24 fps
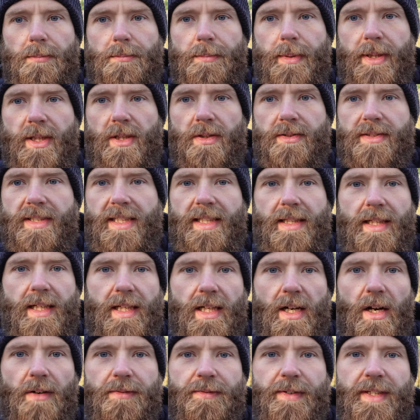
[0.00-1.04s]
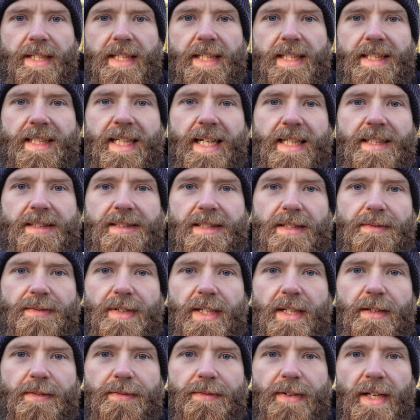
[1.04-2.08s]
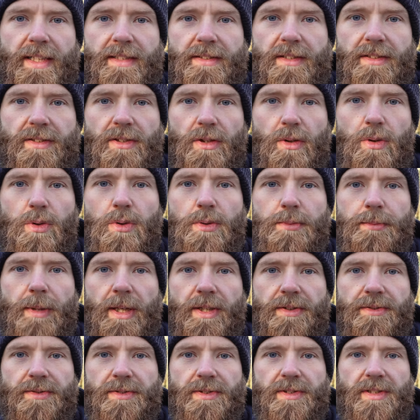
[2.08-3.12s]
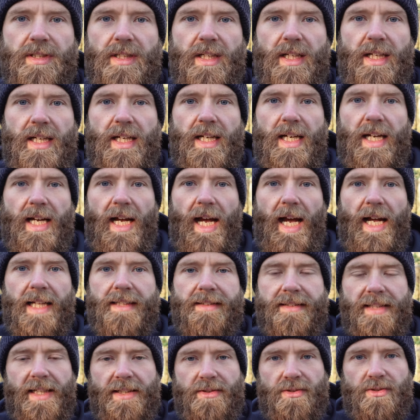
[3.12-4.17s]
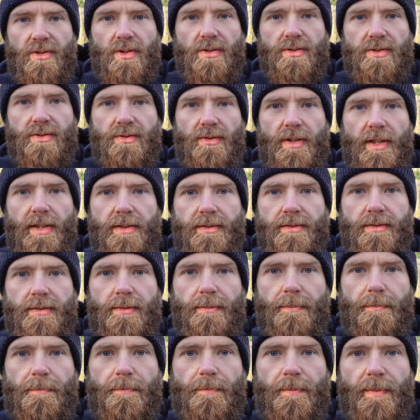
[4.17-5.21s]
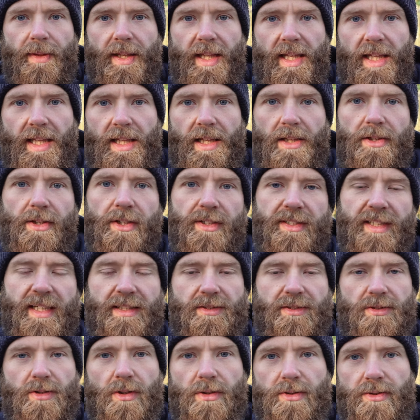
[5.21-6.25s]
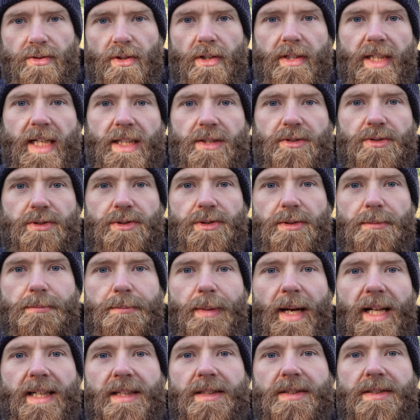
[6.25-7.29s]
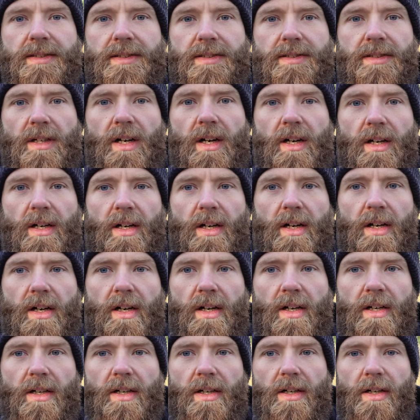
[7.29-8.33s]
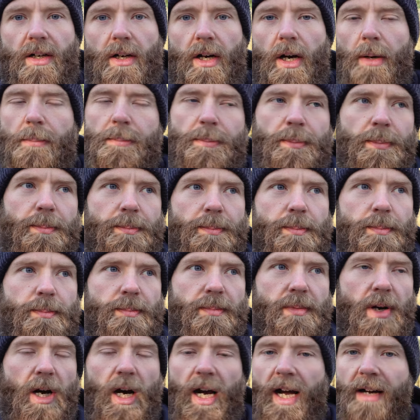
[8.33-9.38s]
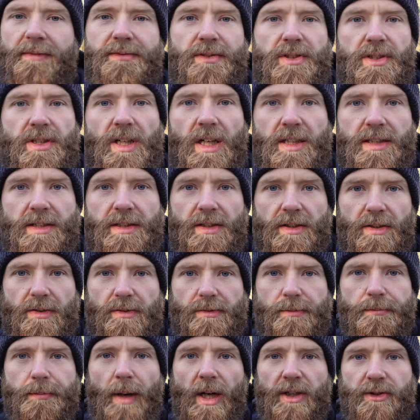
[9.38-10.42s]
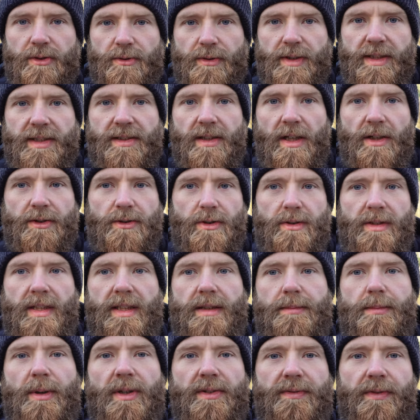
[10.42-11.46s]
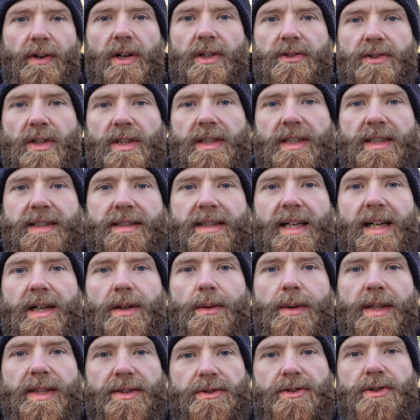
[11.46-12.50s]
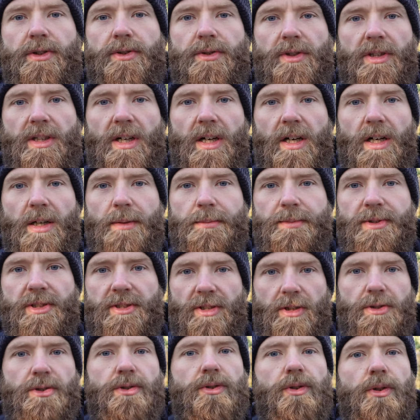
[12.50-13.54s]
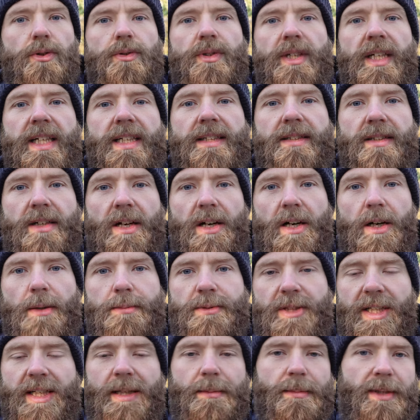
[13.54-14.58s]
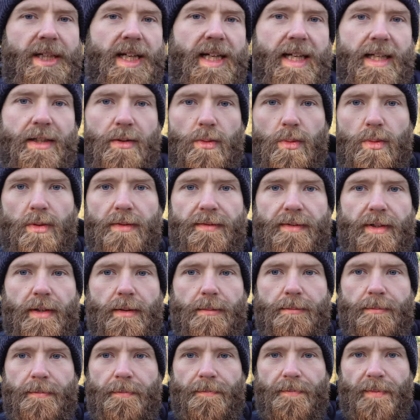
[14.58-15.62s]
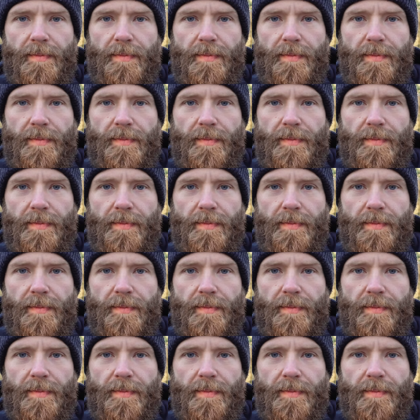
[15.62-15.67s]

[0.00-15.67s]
because it I think it negatively affected the hormones and testosterone, the testosterone estrogen balance. I, I haven't done much research on this, but as far as I can tell, it's due to carbs. So you do need carbs, eliminating all of them.